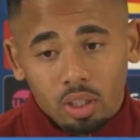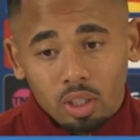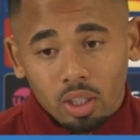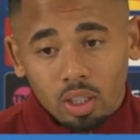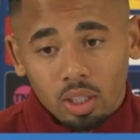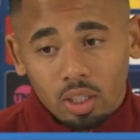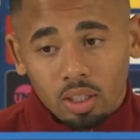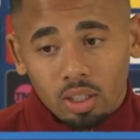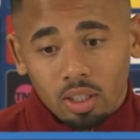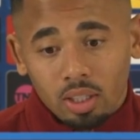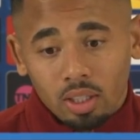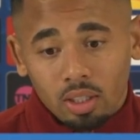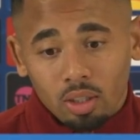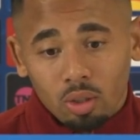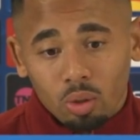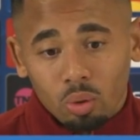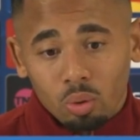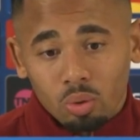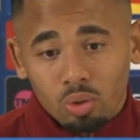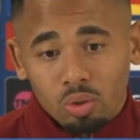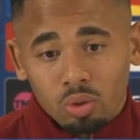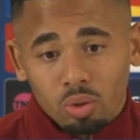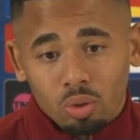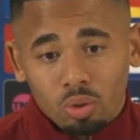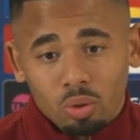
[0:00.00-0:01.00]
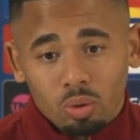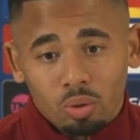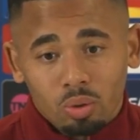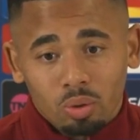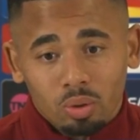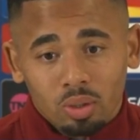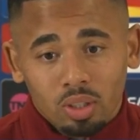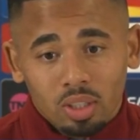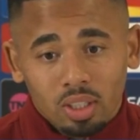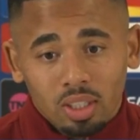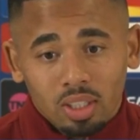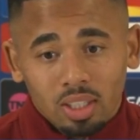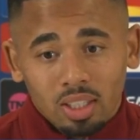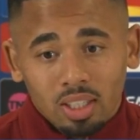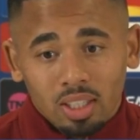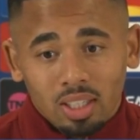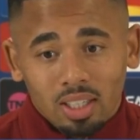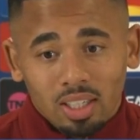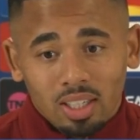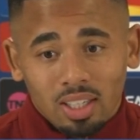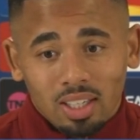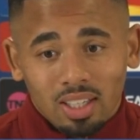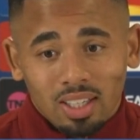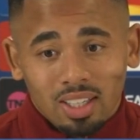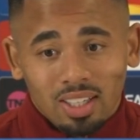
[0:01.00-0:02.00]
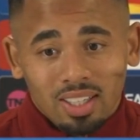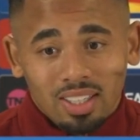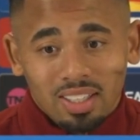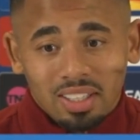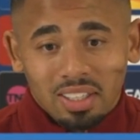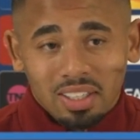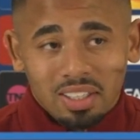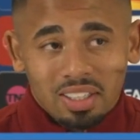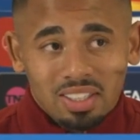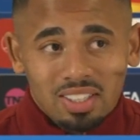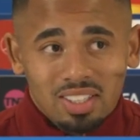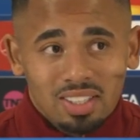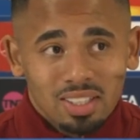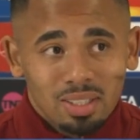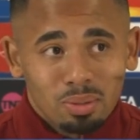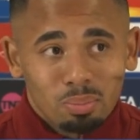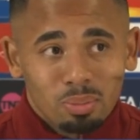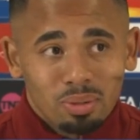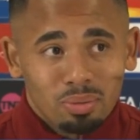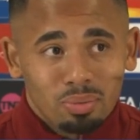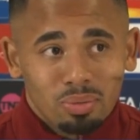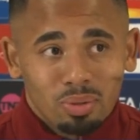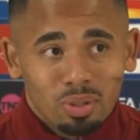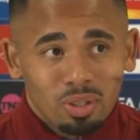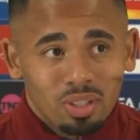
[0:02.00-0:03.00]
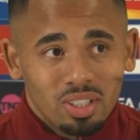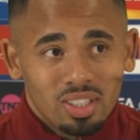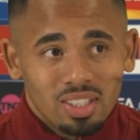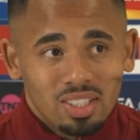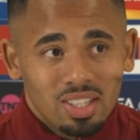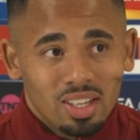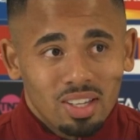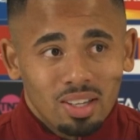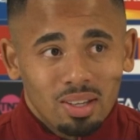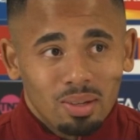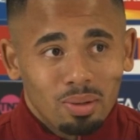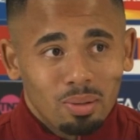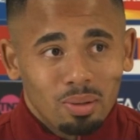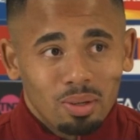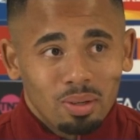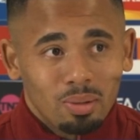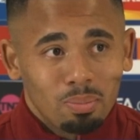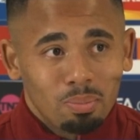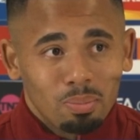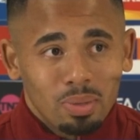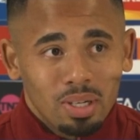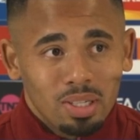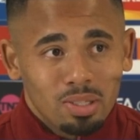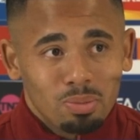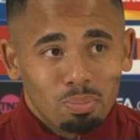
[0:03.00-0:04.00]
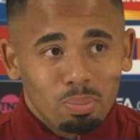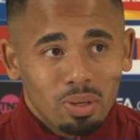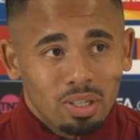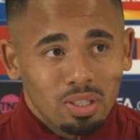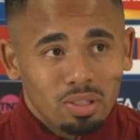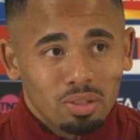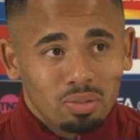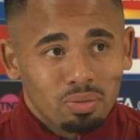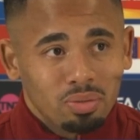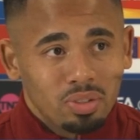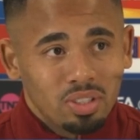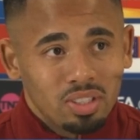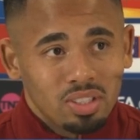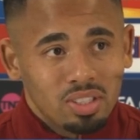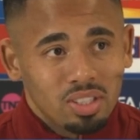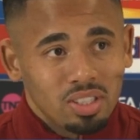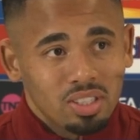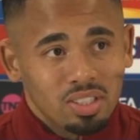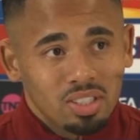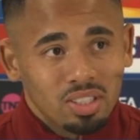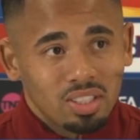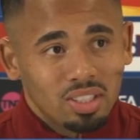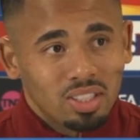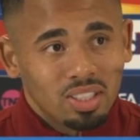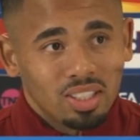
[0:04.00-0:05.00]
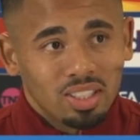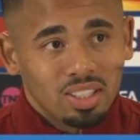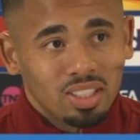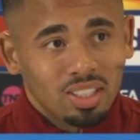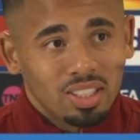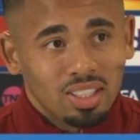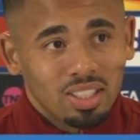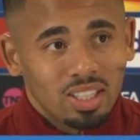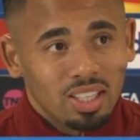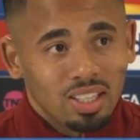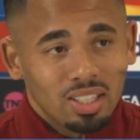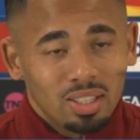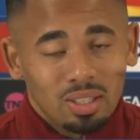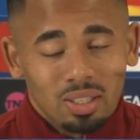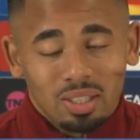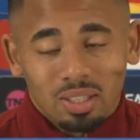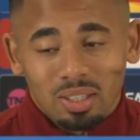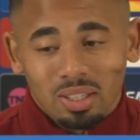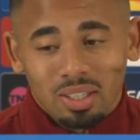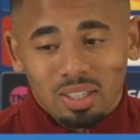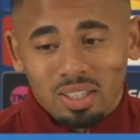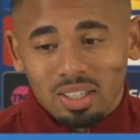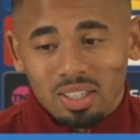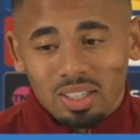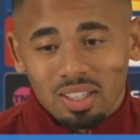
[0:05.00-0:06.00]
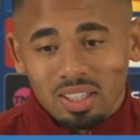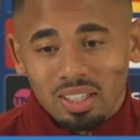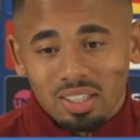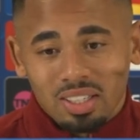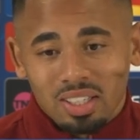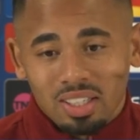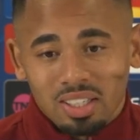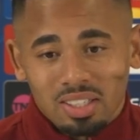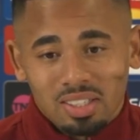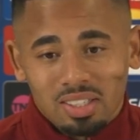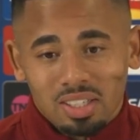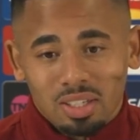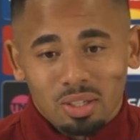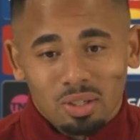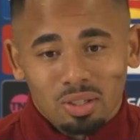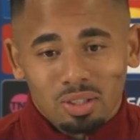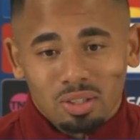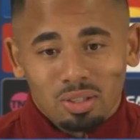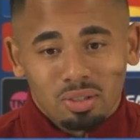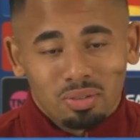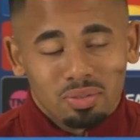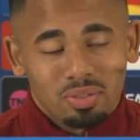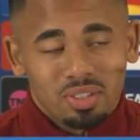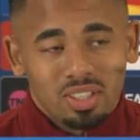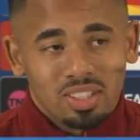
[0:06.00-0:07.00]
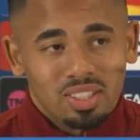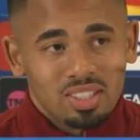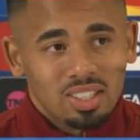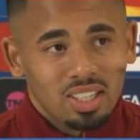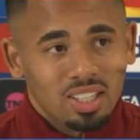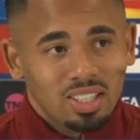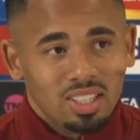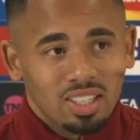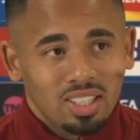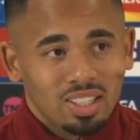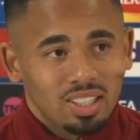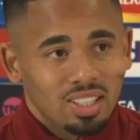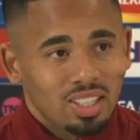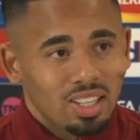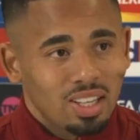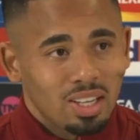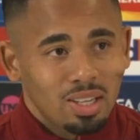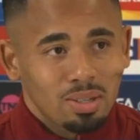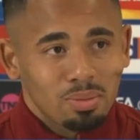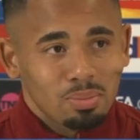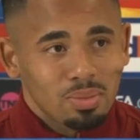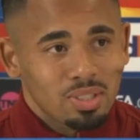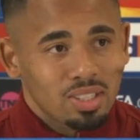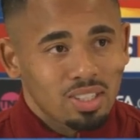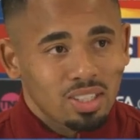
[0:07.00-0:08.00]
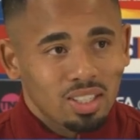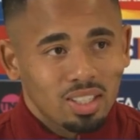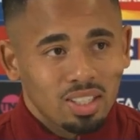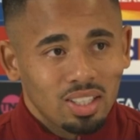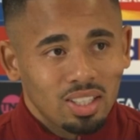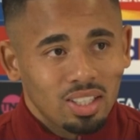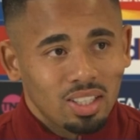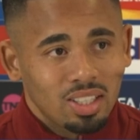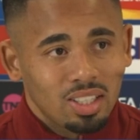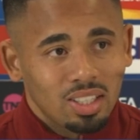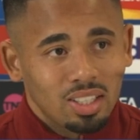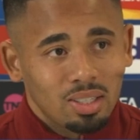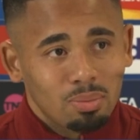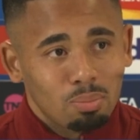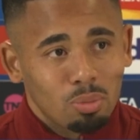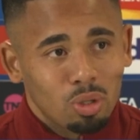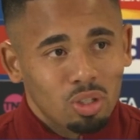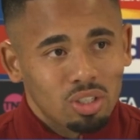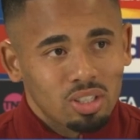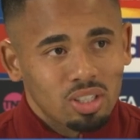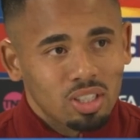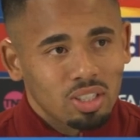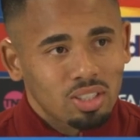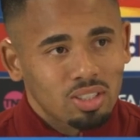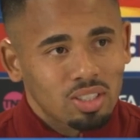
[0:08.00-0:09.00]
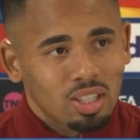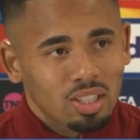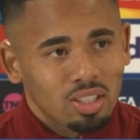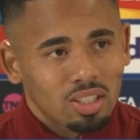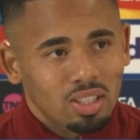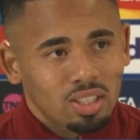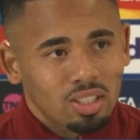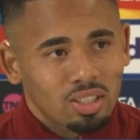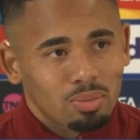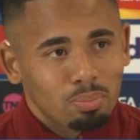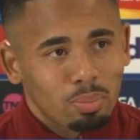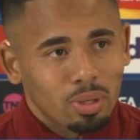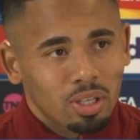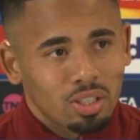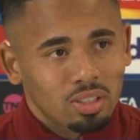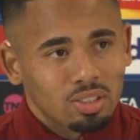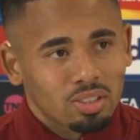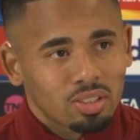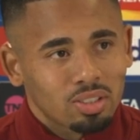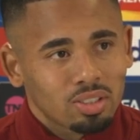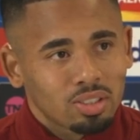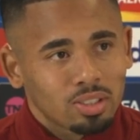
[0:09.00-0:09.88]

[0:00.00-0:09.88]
And then also, uh, like I said before, it's the best part of the season. There, there's a lot of deciding games, and then the most excited part.